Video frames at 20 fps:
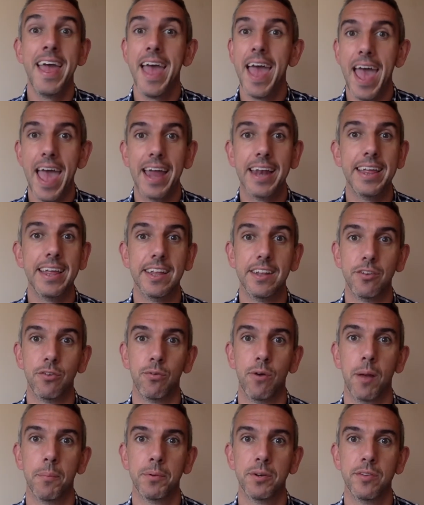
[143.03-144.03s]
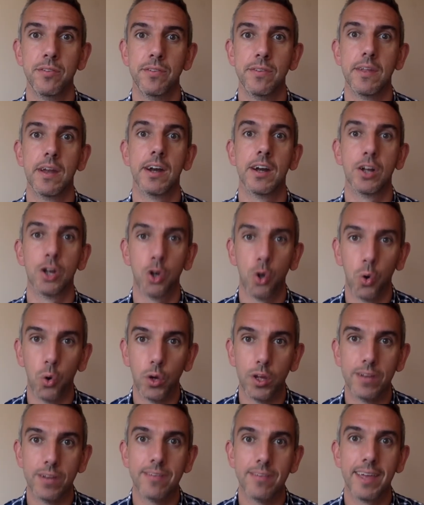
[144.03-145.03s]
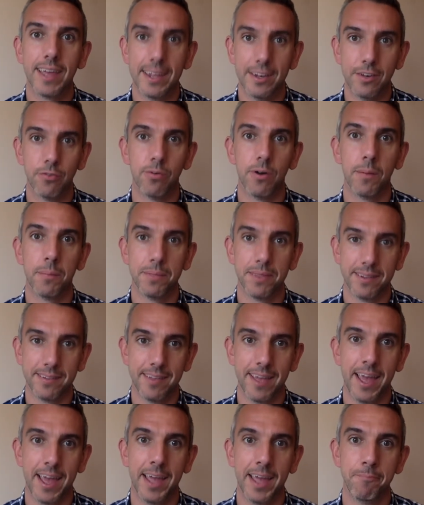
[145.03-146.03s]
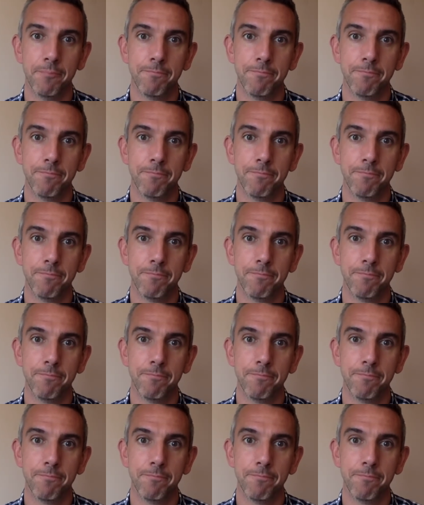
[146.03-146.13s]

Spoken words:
any interruptions that are going to interrupt the time.